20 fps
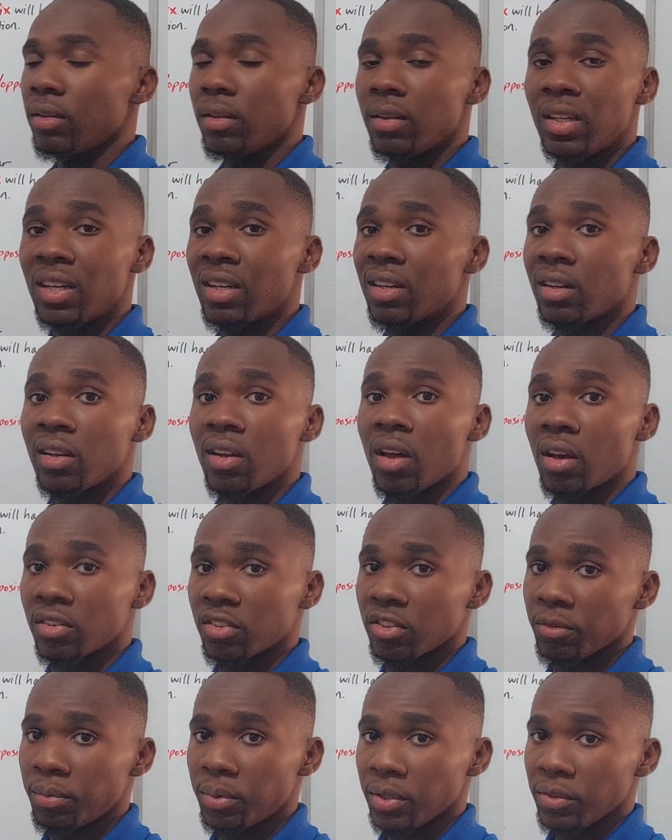There are
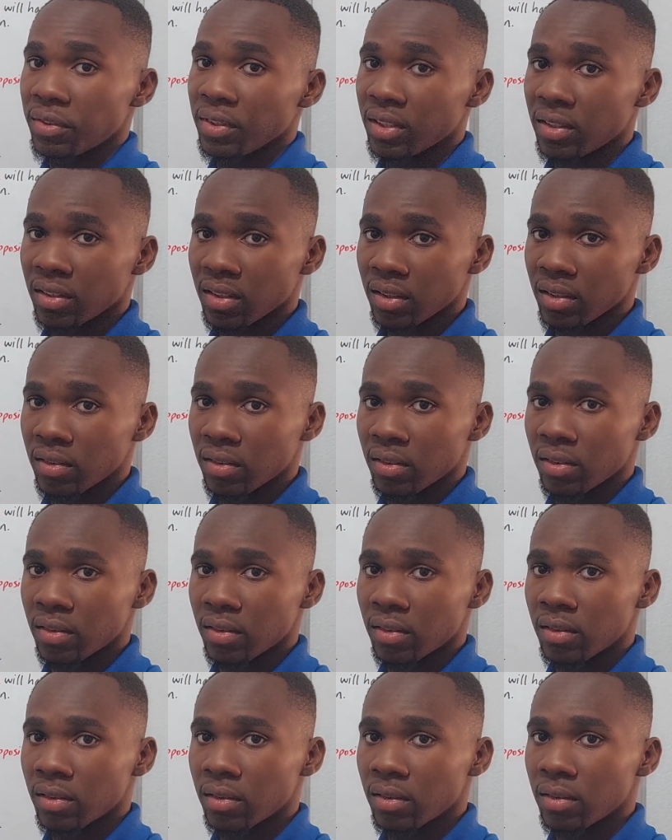lots of prefixes.
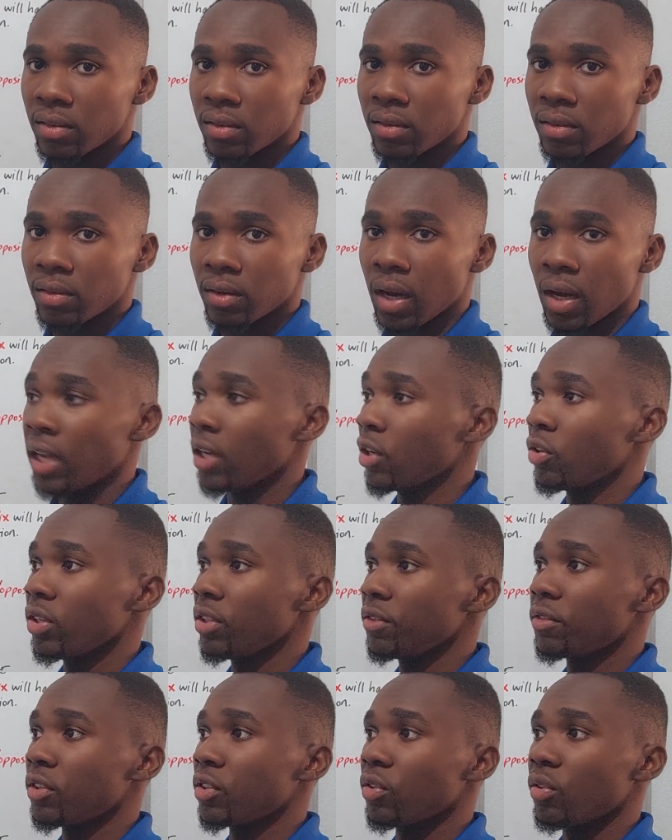I don't
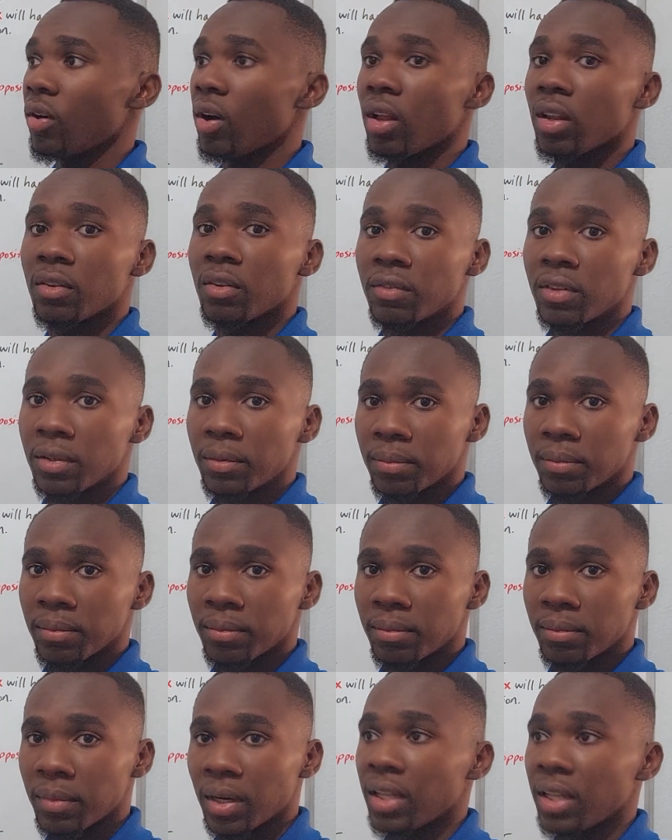even know all of them,
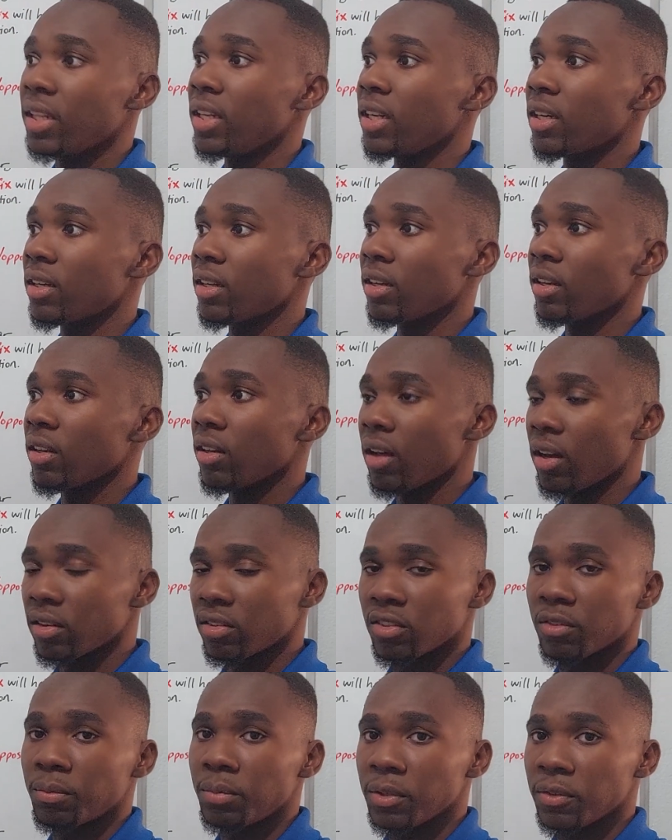but there are
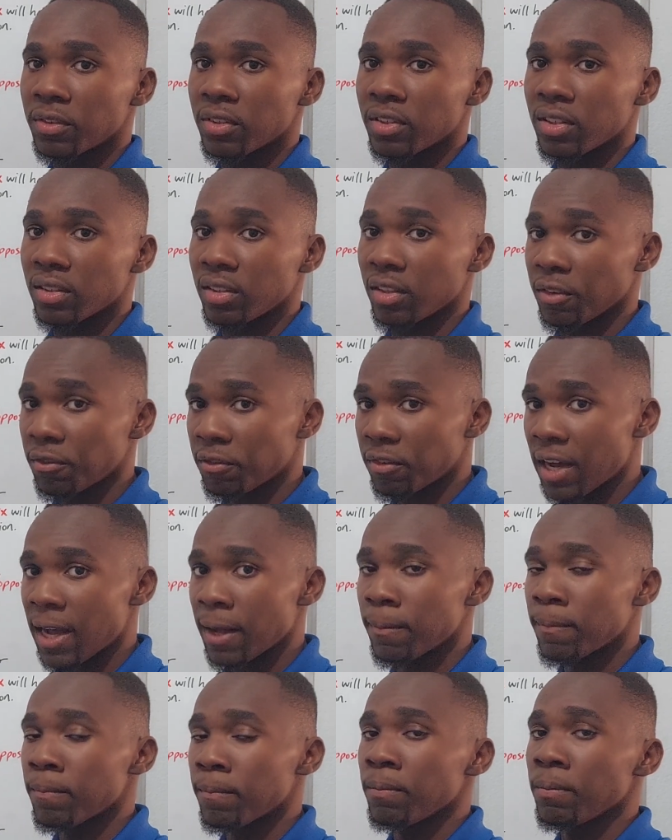lots of prefixes. In
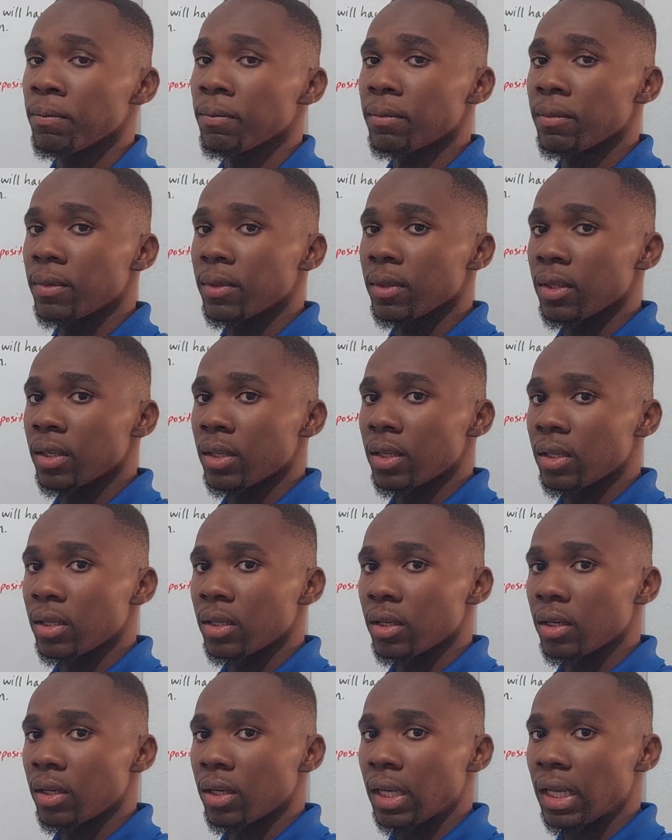fact,
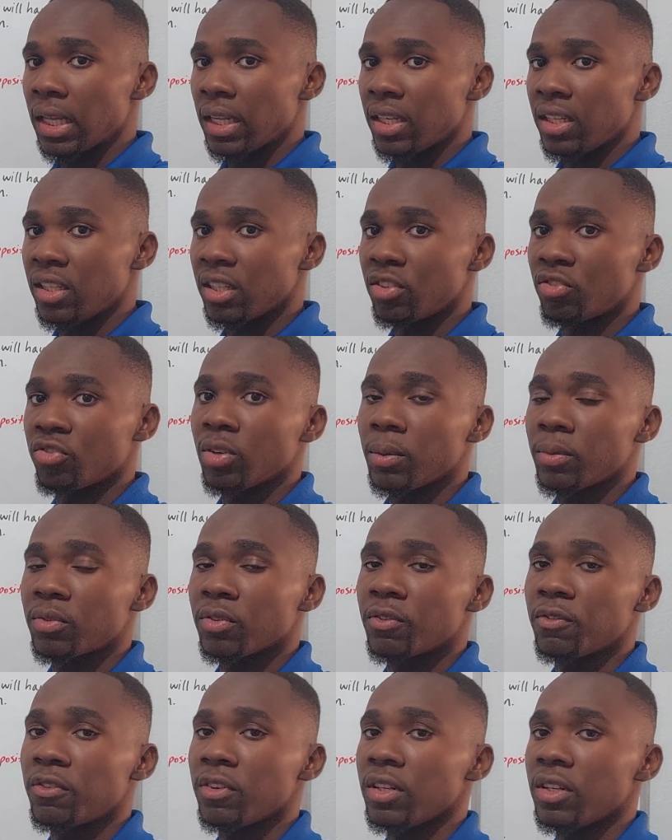in the
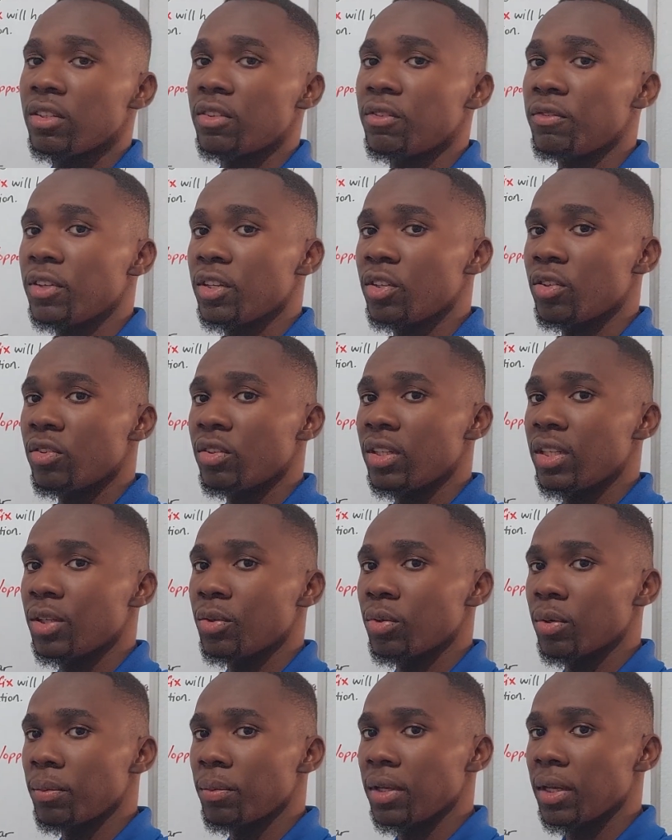description for this video, there
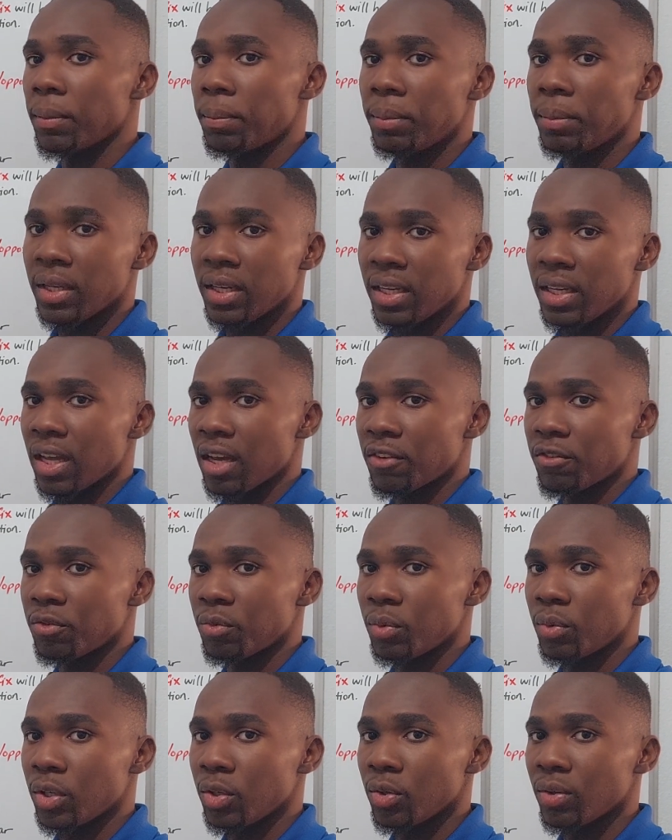will be a PDF
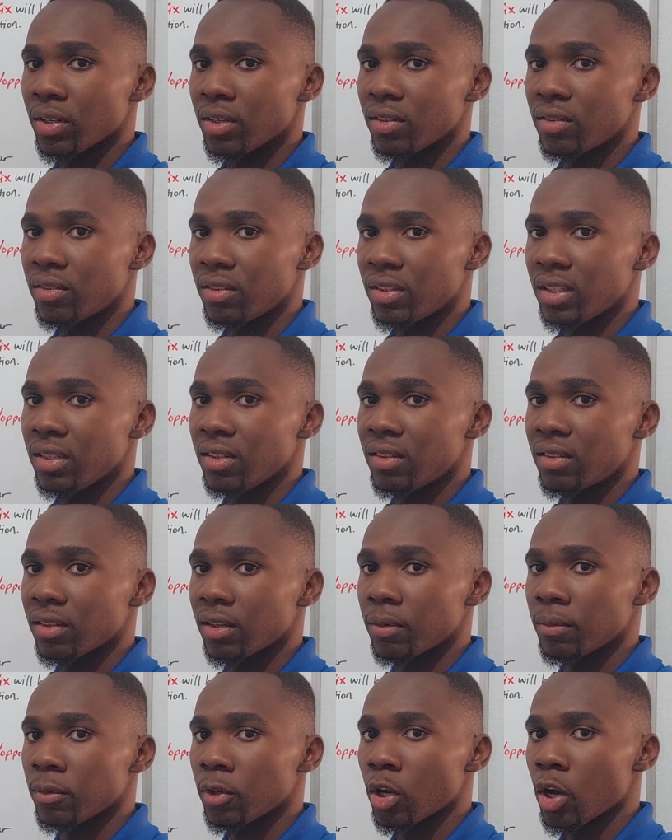where you can see
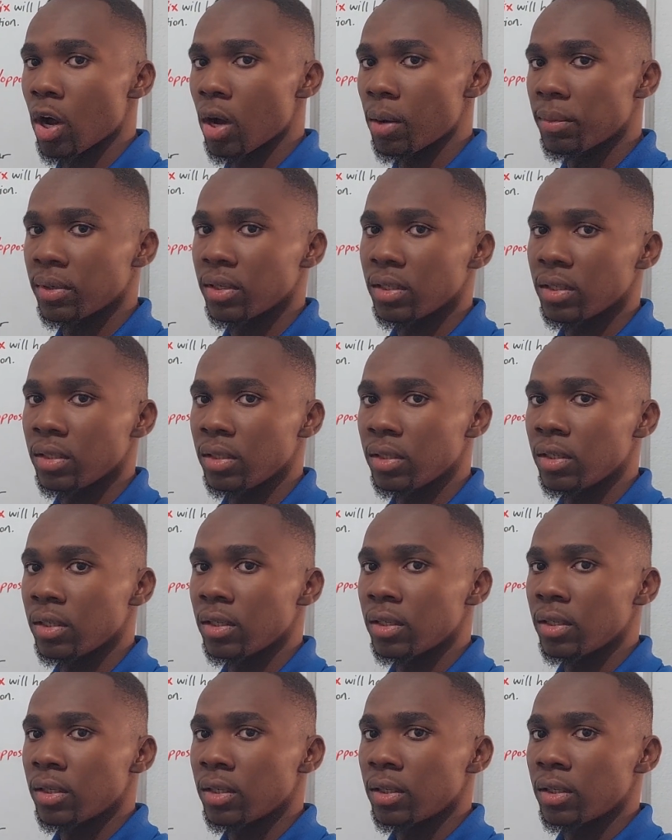some common
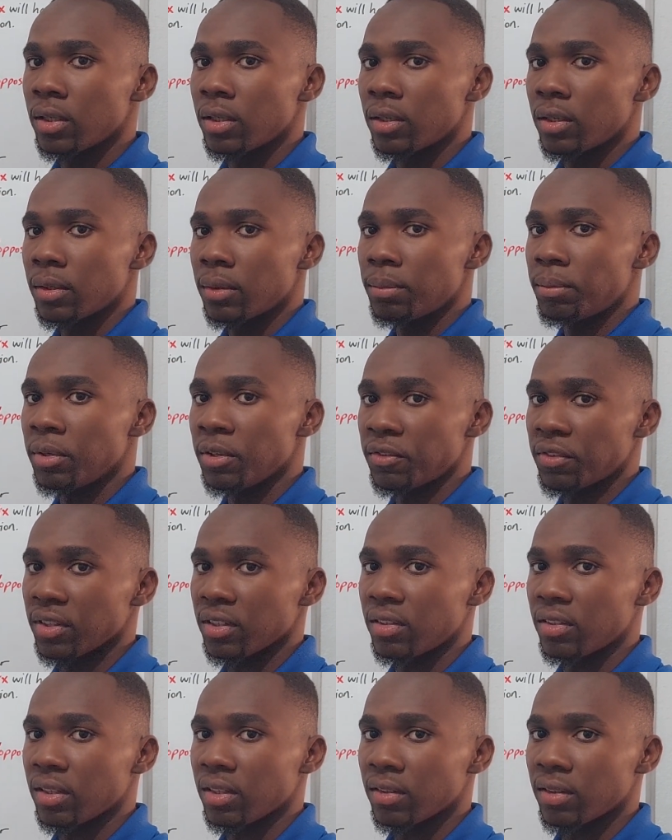
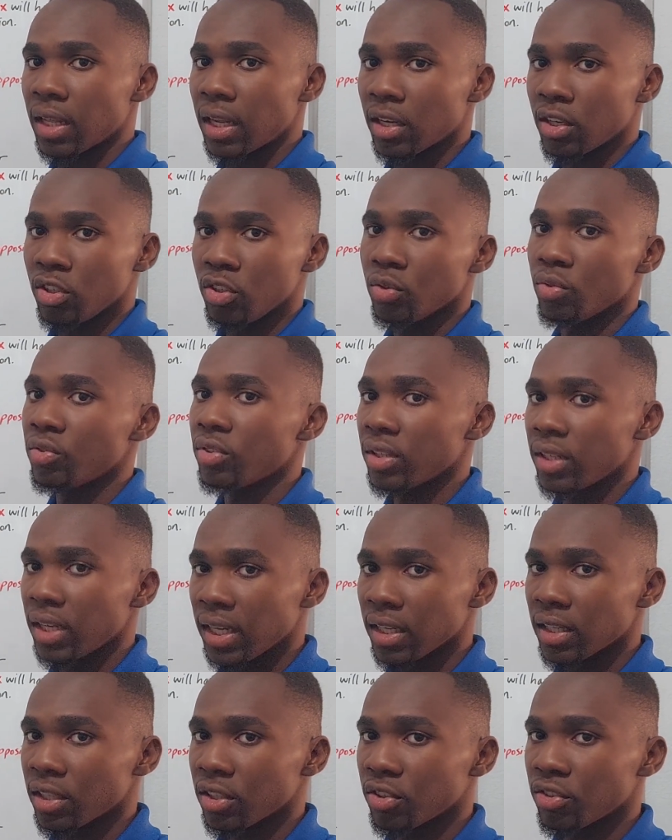prefixes that are used in
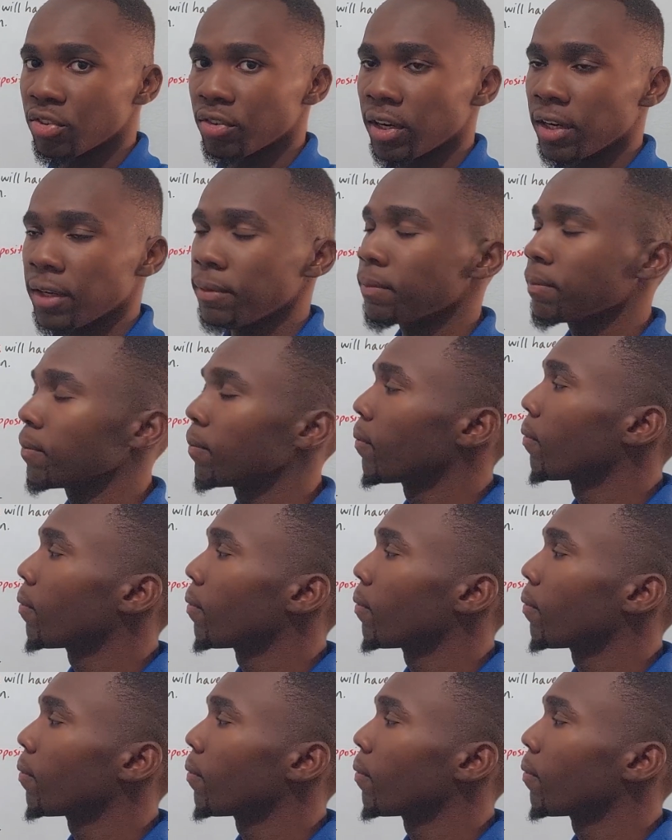English, right?